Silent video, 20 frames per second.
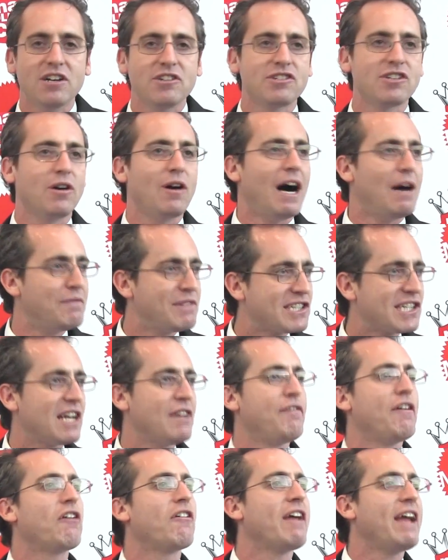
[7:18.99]
So
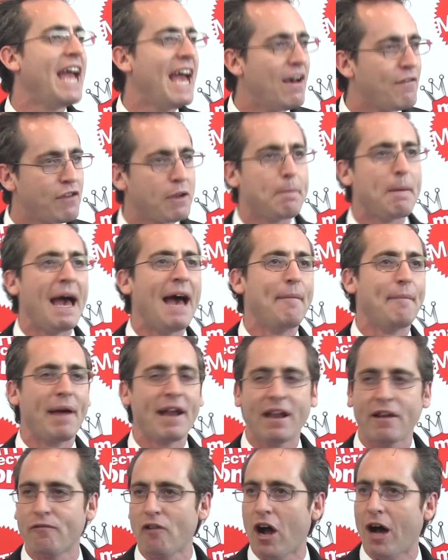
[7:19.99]
obviously a very heavy
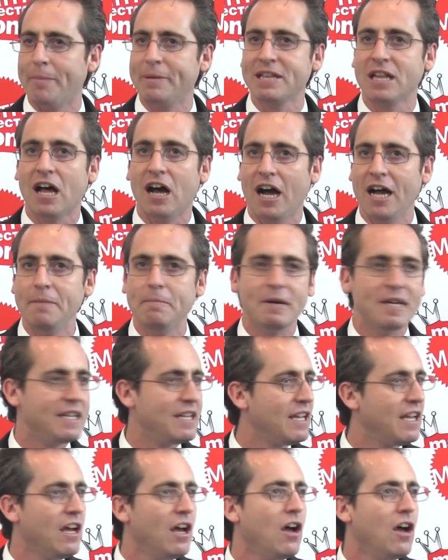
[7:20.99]
Batman and Robin line, but